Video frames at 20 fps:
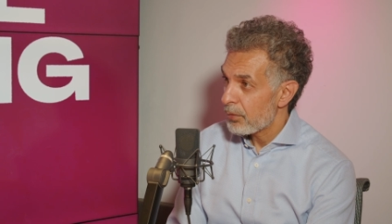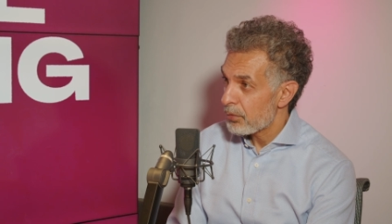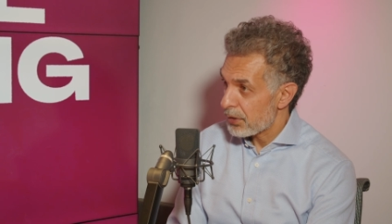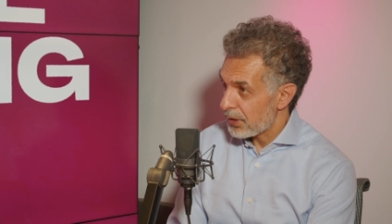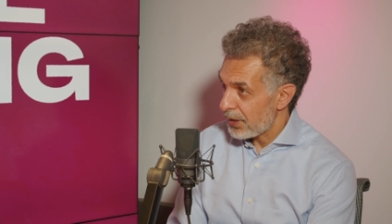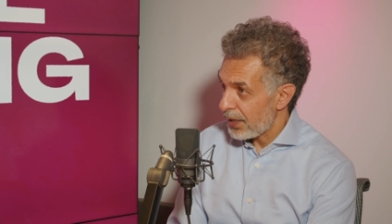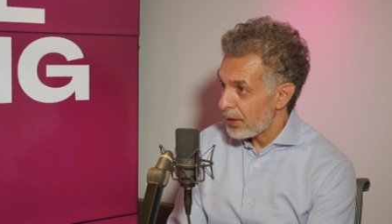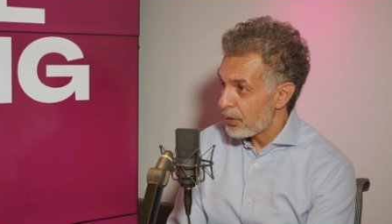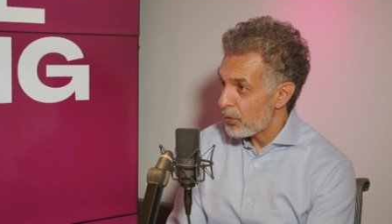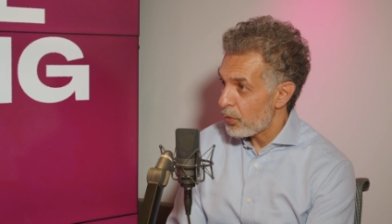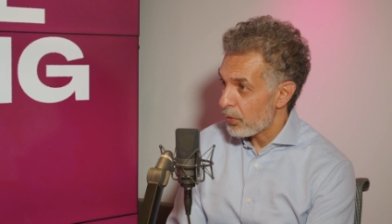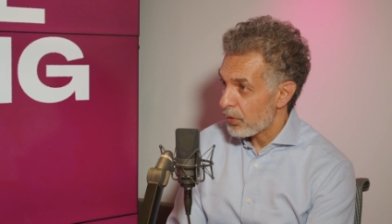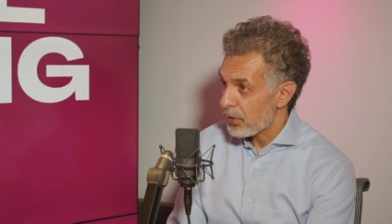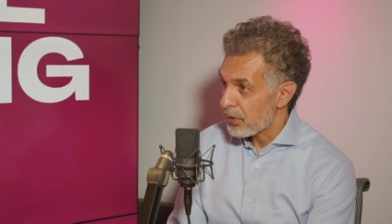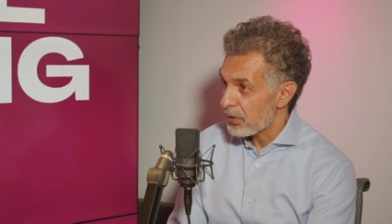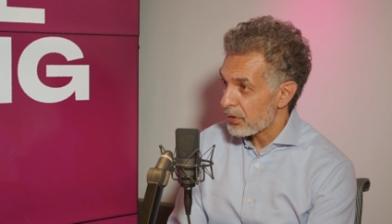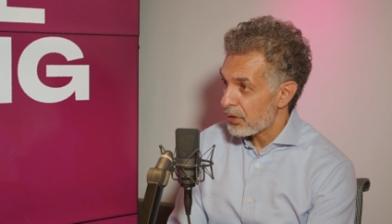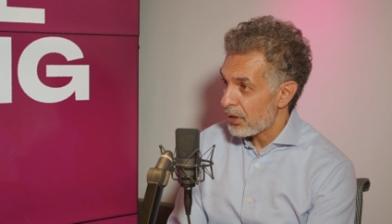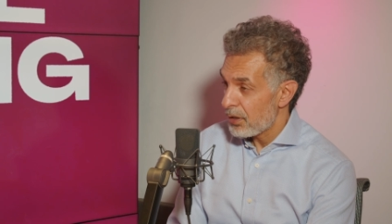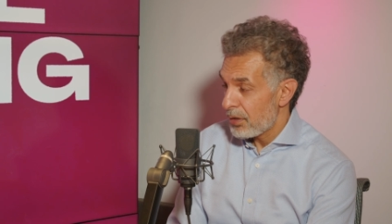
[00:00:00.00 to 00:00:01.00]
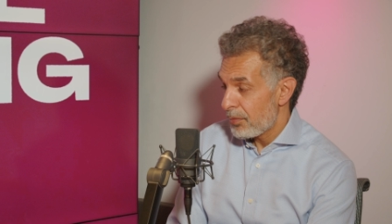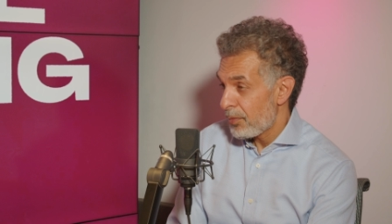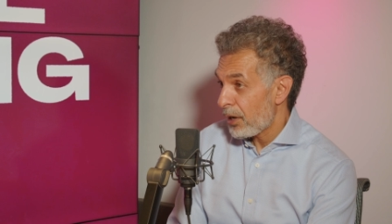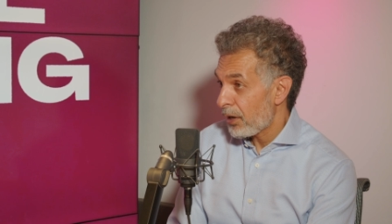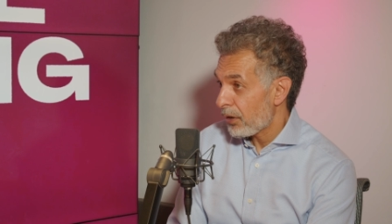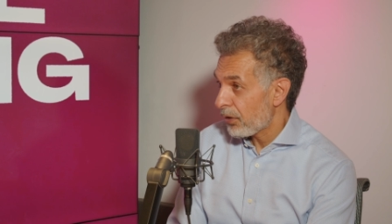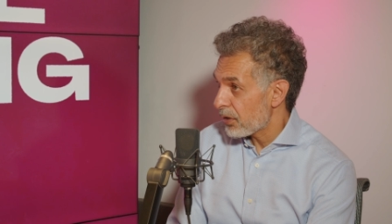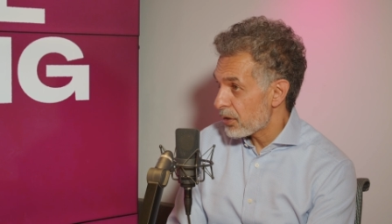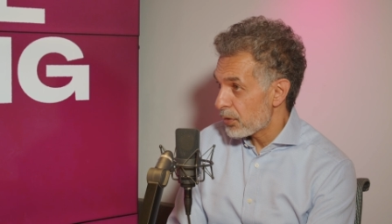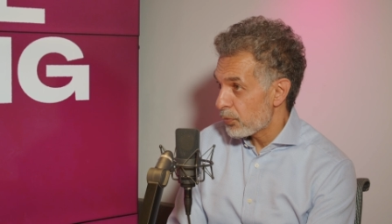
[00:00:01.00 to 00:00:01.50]
it was late August. And the
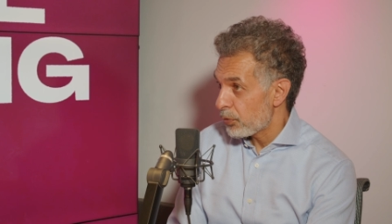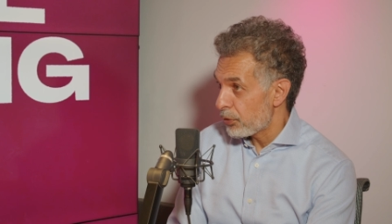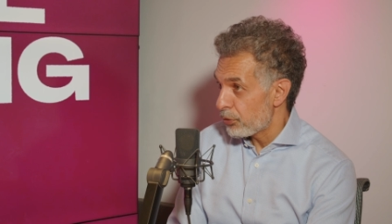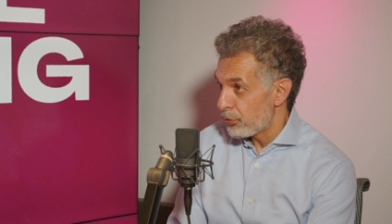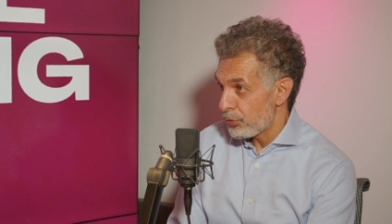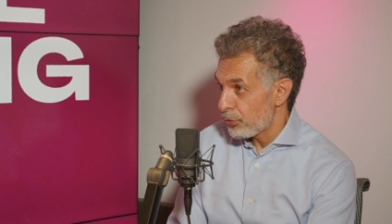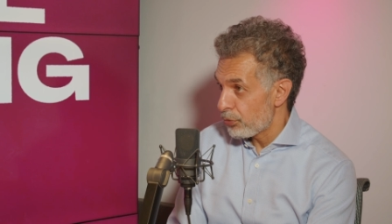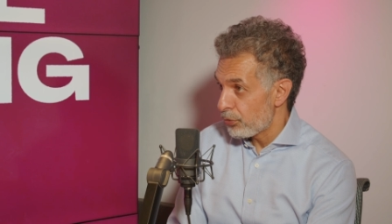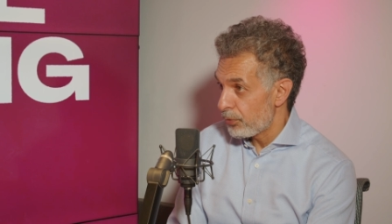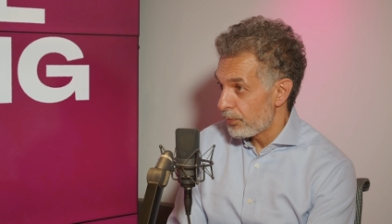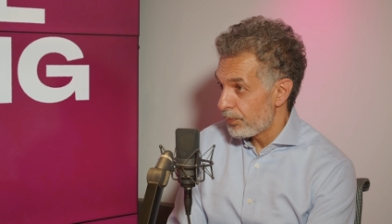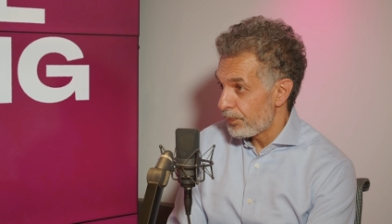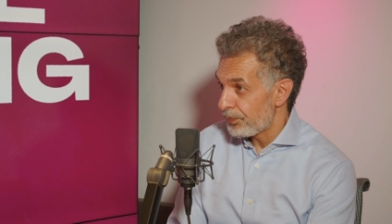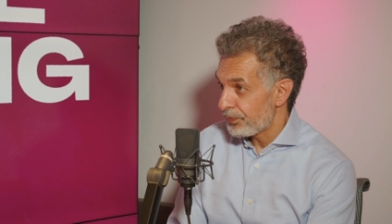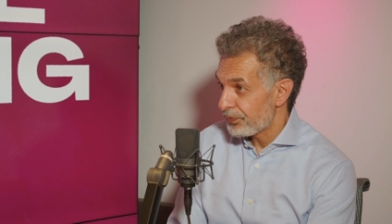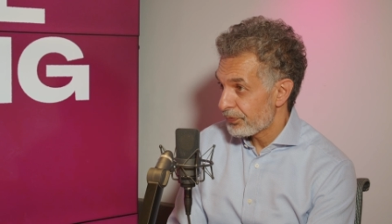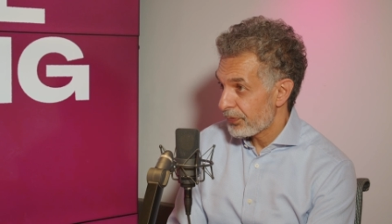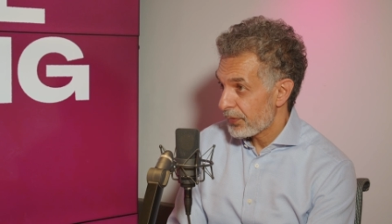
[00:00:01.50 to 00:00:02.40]
Americans withdrew.